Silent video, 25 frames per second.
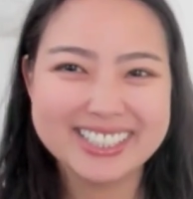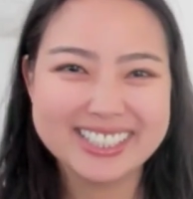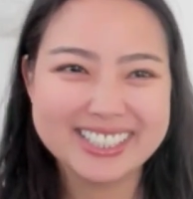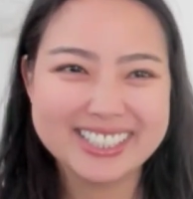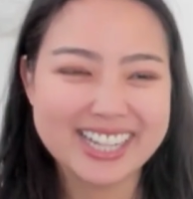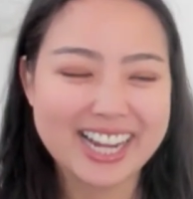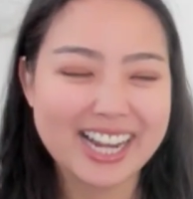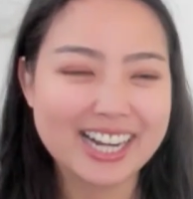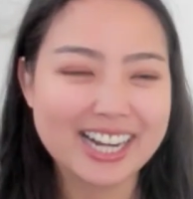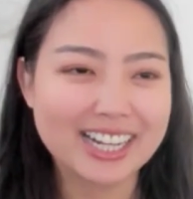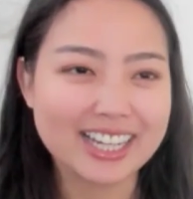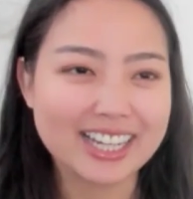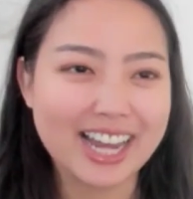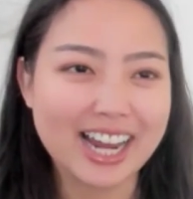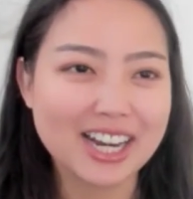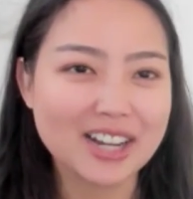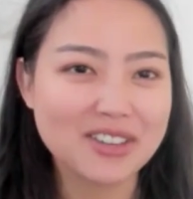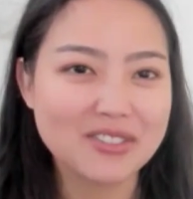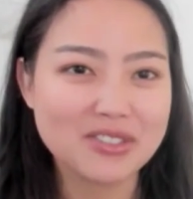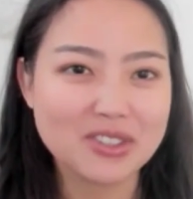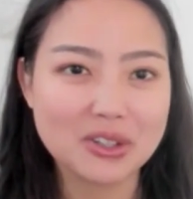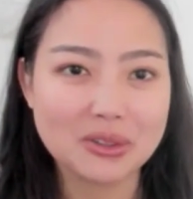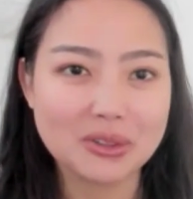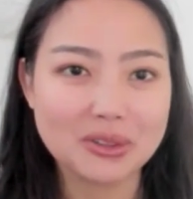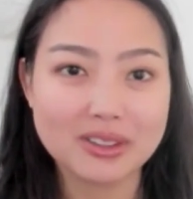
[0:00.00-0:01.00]
And again, if
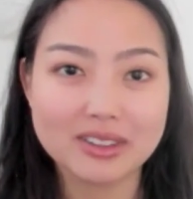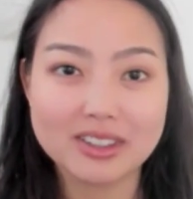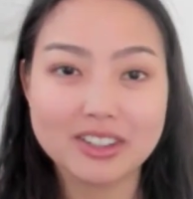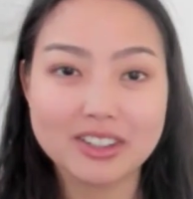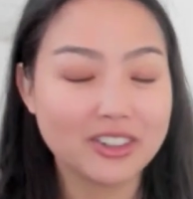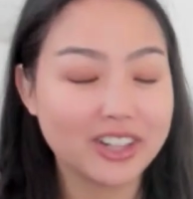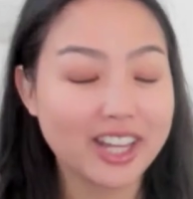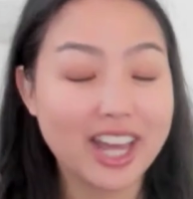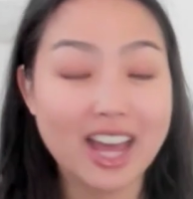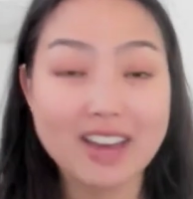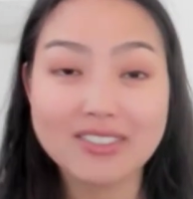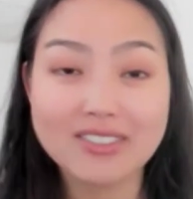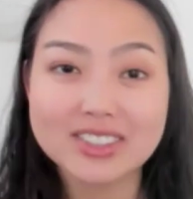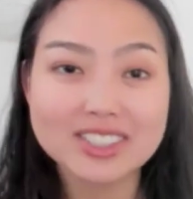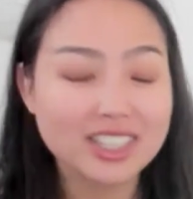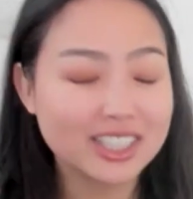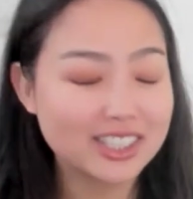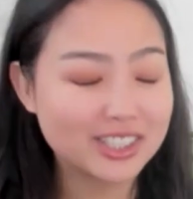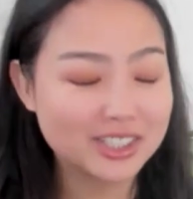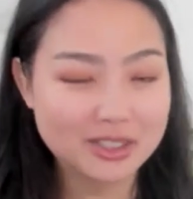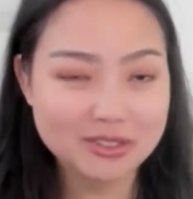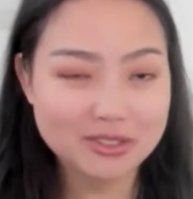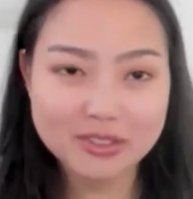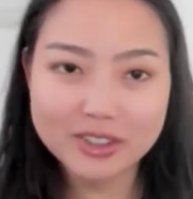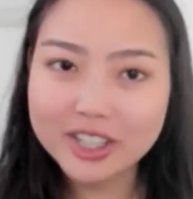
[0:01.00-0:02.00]
you literally haven't
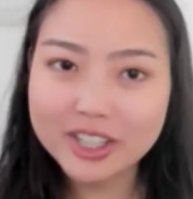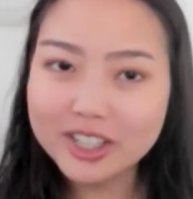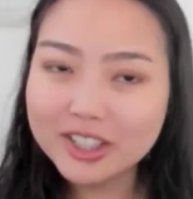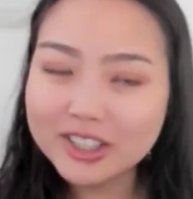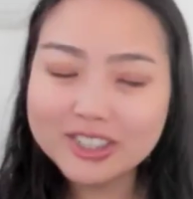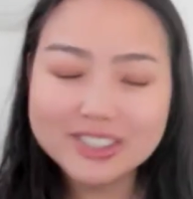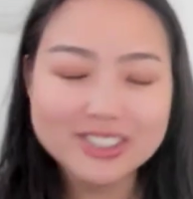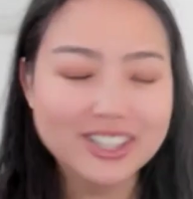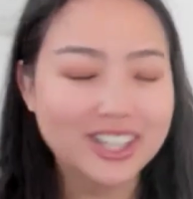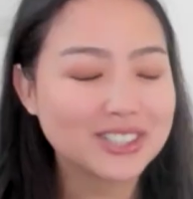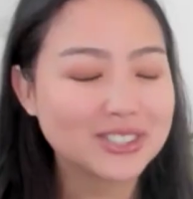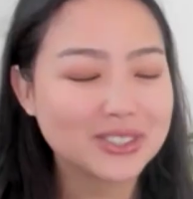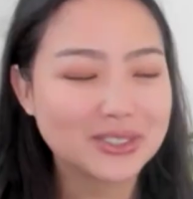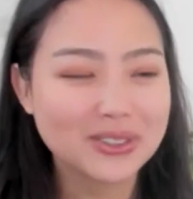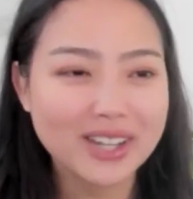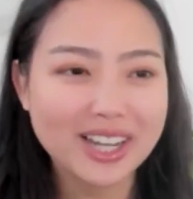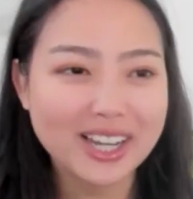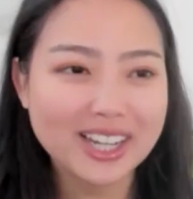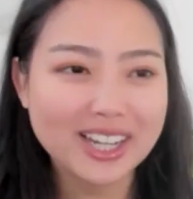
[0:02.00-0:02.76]
touched it for years, that's okay